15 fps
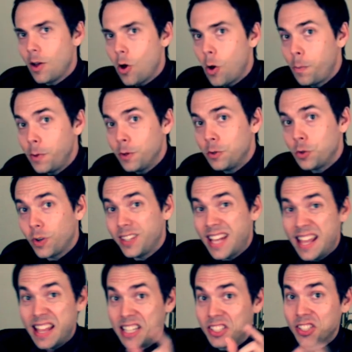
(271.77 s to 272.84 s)
Hope you enjoyed
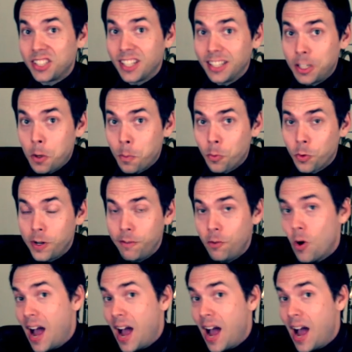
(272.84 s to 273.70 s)
that. That's just a little preview.